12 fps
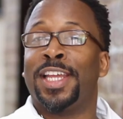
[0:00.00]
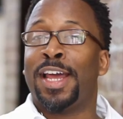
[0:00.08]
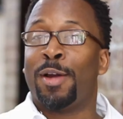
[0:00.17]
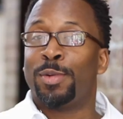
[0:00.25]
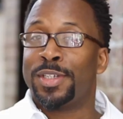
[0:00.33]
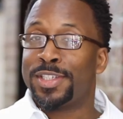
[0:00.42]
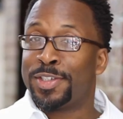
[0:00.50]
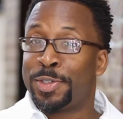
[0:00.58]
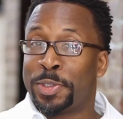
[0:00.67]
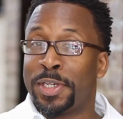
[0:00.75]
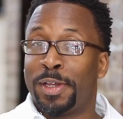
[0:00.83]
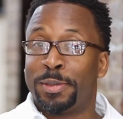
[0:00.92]
and I would
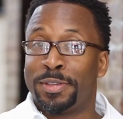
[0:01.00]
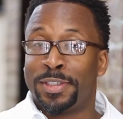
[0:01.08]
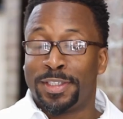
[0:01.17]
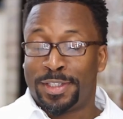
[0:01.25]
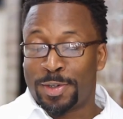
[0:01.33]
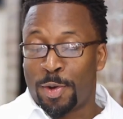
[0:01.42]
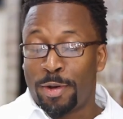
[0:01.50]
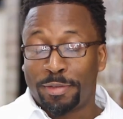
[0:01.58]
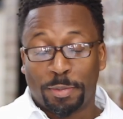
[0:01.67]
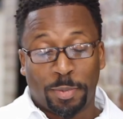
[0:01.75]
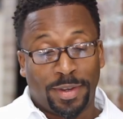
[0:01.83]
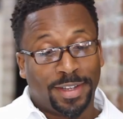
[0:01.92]
sell the, the
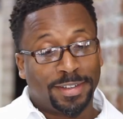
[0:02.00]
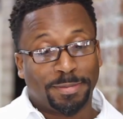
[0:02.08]
offspring.